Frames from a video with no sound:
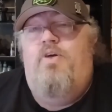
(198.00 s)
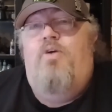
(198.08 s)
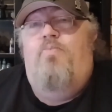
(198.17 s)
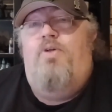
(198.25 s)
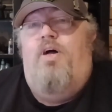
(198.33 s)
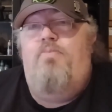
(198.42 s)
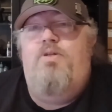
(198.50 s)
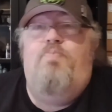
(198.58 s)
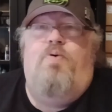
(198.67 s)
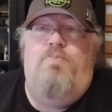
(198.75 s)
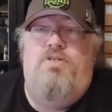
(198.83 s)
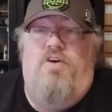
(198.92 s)
But I'm going to
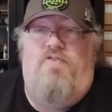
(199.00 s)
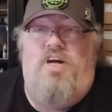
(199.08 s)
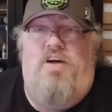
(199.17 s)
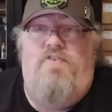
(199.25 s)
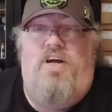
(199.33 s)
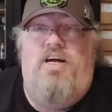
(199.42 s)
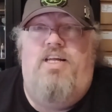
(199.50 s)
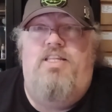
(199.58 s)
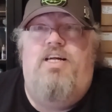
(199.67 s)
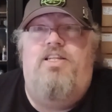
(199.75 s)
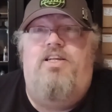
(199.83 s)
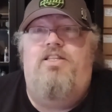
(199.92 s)
put myself a caveat in
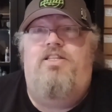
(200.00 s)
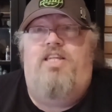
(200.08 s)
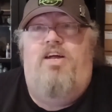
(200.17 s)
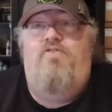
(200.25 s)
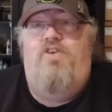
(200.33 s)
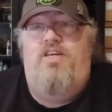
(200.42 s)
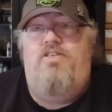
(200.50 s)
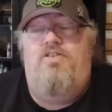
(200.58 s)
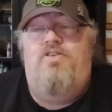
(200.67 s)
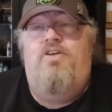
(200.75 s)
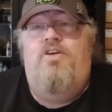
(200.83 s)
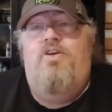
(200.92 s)
that there
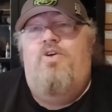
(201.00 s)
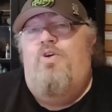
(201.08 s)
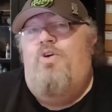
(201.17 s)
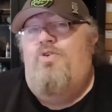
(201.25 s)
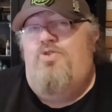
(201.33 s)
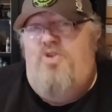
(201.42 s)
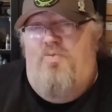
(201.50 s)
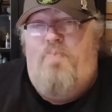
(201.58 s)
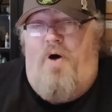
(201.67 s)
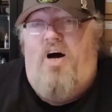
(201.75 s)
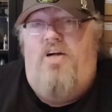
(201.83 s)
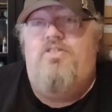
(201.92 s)
is some
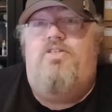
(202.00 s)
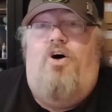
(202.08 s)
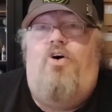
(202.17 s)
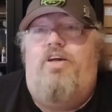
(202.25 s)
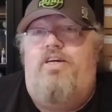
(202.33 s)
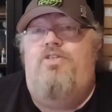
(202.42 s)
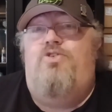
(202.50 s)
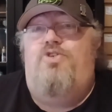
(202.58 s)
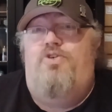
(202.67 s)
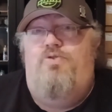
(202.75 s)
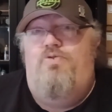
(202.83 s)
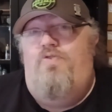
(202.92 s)
parts that I can
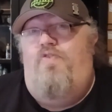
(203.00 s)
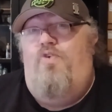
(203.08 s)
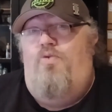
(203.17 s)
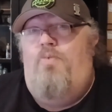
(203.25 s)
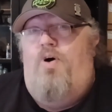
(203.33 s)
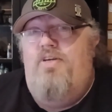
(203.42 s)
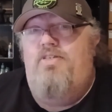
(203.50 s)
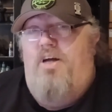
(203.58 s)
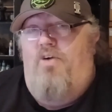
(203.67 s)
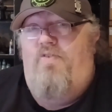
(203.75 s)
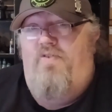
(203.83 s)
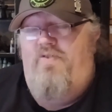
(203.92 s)
choose for
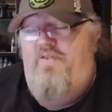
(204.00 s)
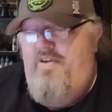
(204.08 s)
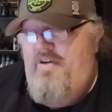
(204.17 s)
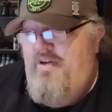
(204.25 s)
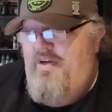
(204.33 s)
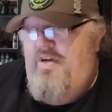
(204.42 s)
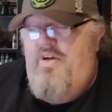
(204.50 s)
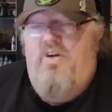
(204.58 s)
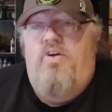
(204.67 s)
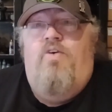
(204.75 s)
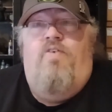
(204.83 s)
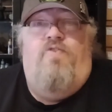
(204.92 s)
myself.
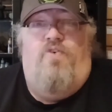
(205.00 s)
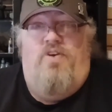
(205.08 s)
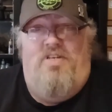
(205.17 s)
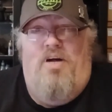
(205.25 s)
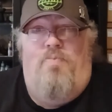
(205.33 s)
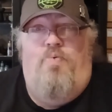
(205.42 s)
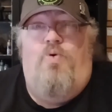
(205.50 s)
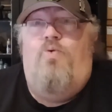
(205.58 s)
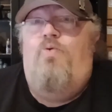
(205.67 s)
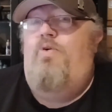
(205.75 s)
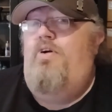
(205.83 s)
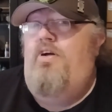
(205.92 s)
For
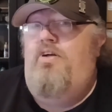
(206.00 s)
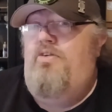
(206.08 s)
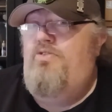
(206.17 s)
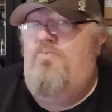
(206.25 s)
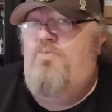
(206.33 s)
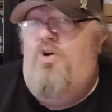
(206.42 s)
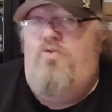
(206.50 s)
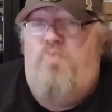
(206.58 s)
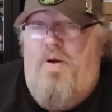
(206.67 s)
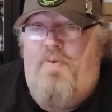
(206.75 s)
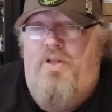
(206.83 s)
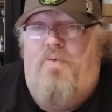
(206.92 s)
example, some kind of
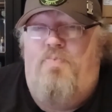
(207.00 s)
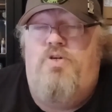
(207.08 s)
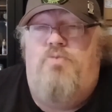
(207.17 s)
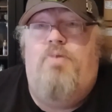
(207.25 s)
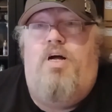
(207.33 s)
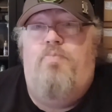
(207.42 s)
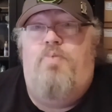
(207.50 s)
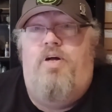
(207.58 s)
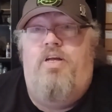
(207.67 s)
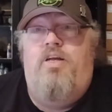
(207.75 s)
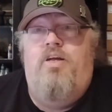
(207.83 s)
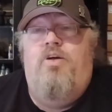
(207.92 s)
weapon option maybe,